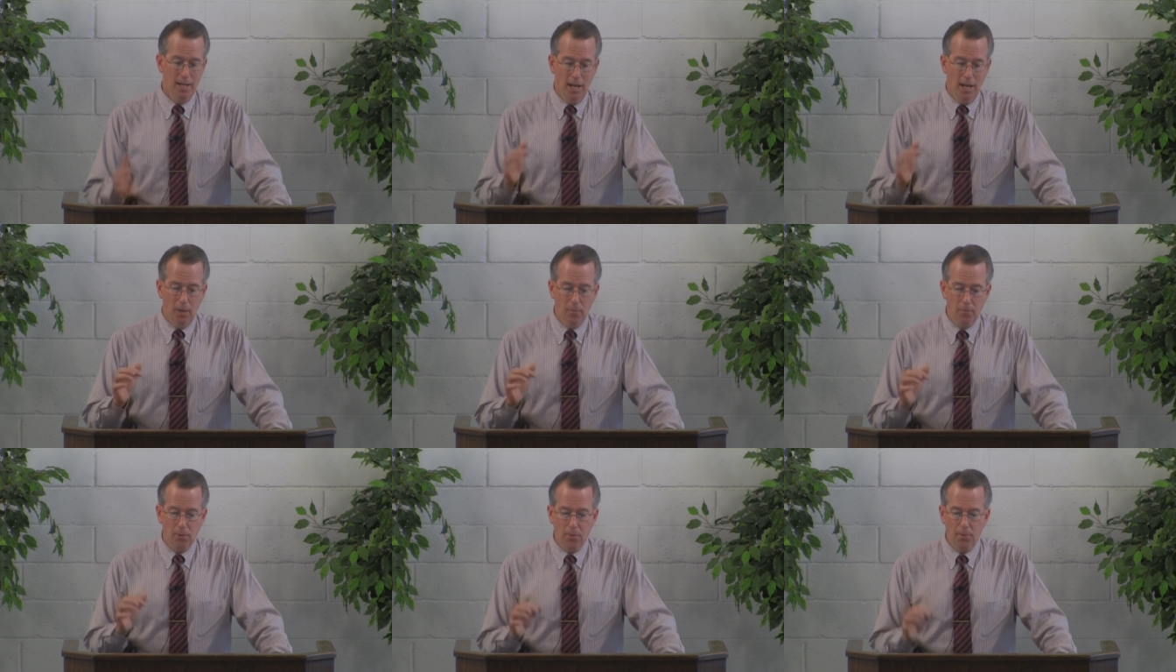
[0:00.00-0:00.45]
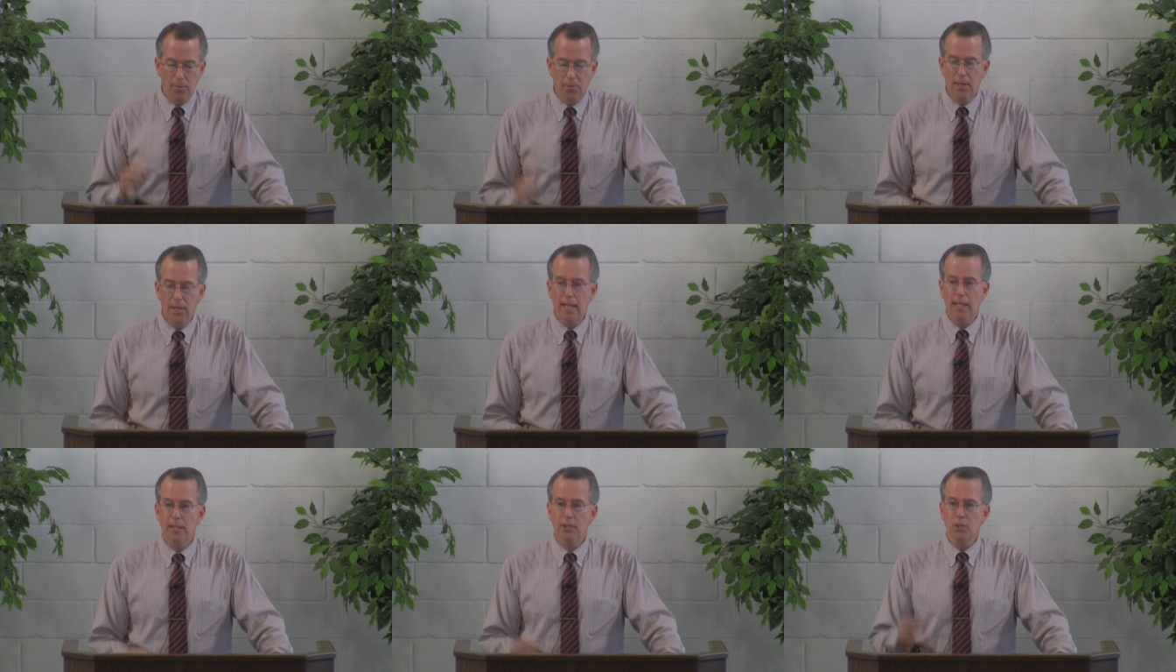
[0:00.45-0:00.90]
of the
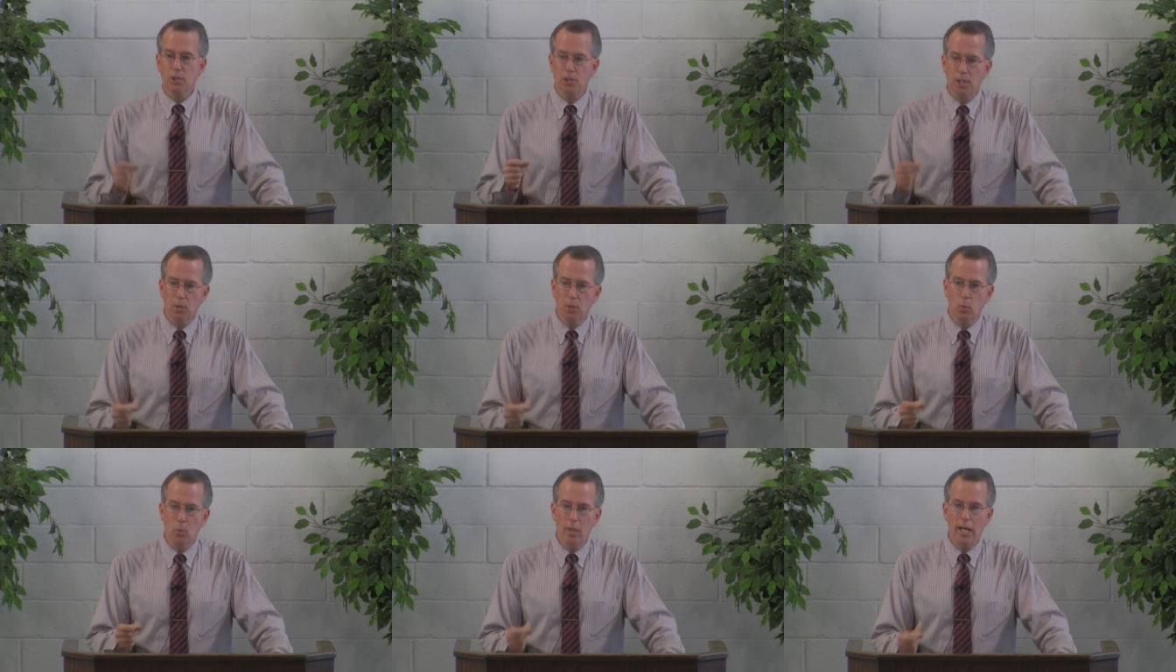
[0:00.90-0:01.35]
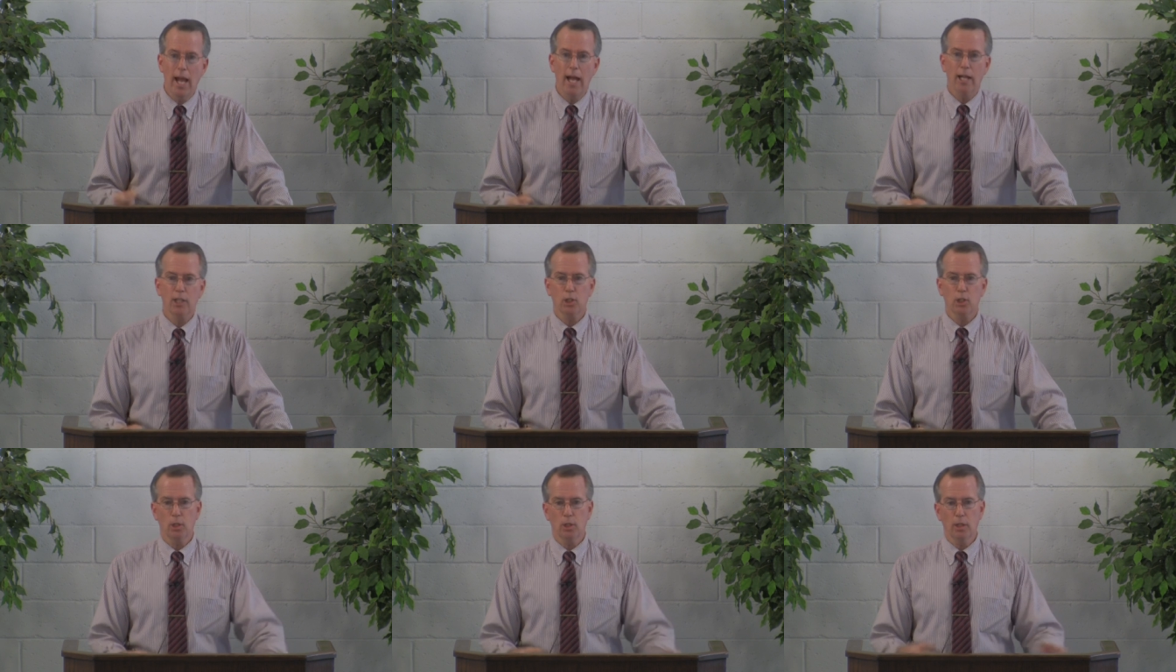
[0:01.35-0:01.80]
things that we
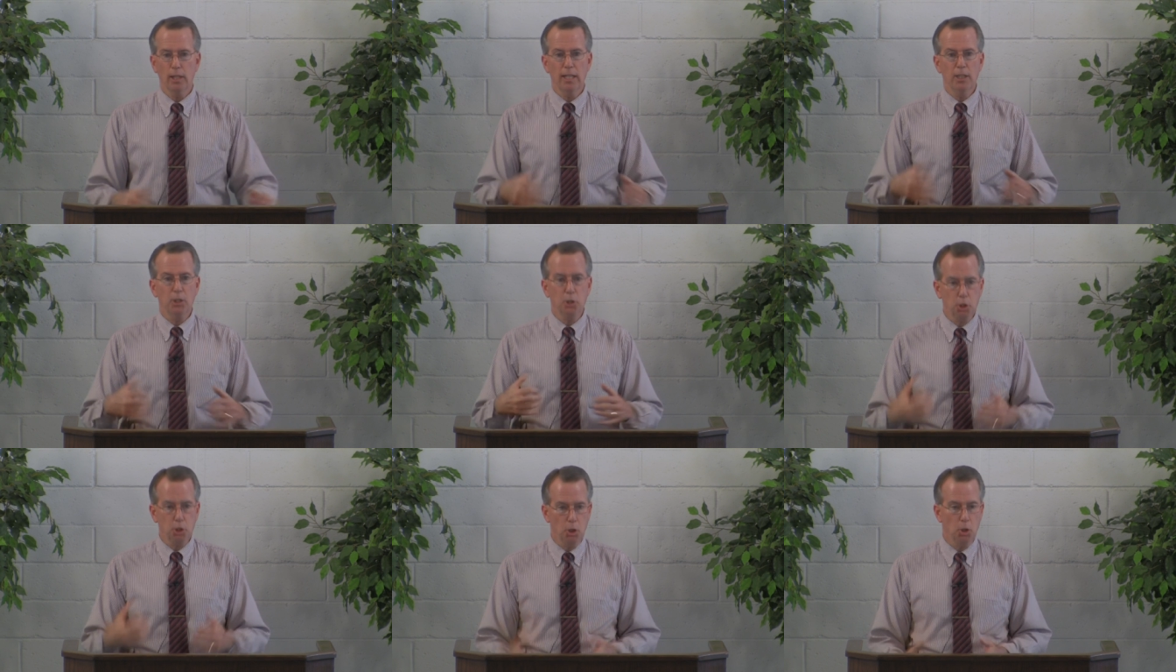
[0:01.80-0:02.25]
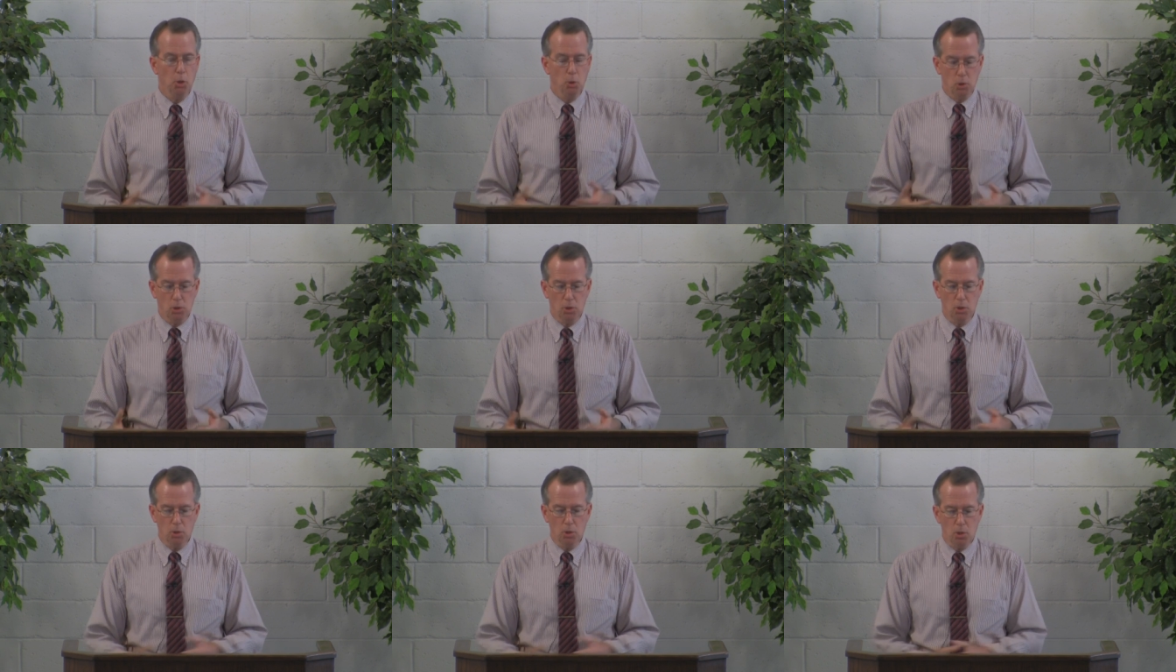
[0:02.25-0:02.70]
actually
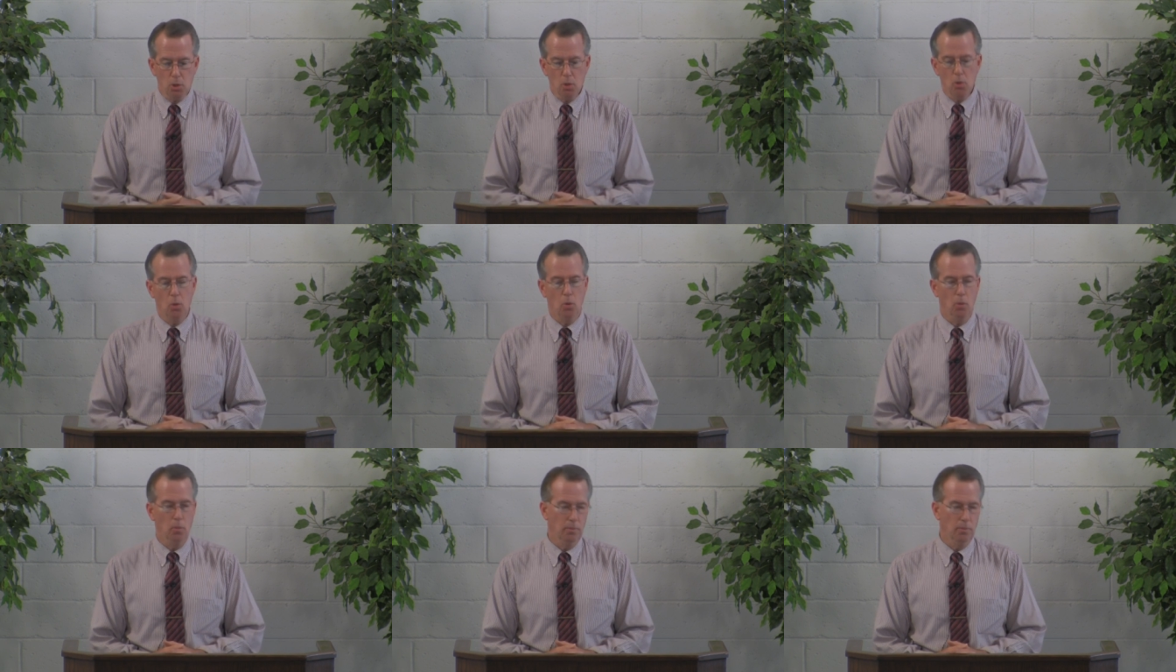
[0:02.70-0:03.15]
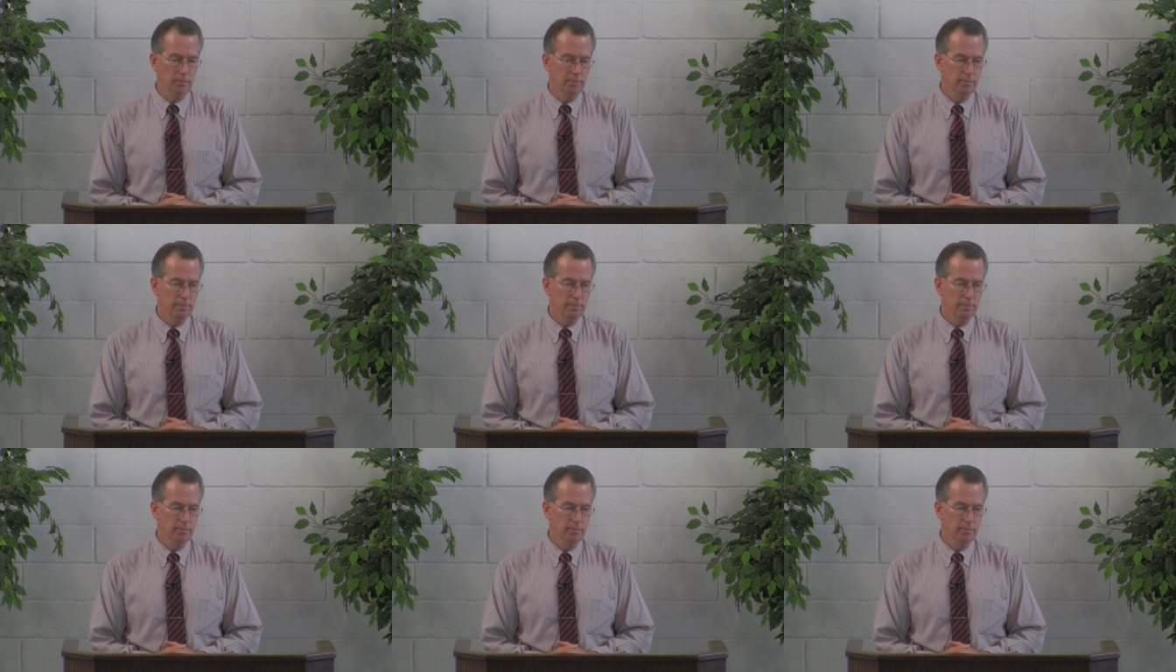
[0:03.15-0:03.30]
choose to do.